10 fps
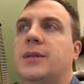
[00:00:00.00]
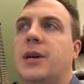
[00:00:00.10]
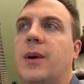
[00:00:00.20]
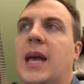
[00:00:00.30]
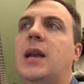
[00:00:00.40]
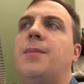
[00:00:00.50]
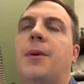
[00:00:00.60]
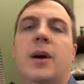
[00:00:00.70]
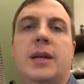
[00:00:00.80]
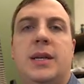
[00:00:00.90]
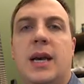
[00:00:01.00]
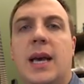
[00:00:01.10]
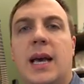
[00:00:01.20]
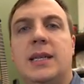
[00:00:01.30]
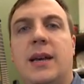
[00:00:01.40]
So input
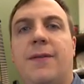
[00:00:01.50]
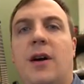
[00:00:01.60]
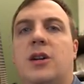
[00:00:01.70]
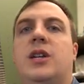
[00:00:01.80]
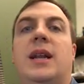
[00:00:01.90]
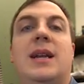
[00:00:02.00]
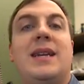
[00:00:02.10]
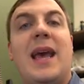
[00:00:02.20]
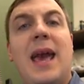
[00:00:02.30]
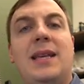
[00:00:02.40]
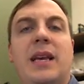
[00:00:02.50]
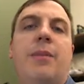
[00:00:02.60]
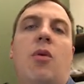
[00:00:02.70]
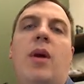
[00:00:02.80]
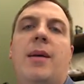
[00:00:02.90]
is a function and it takes a
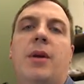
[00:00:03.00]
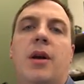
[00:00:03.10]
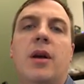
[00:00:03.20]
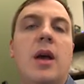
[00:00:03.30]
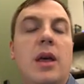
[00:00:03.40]
parameter.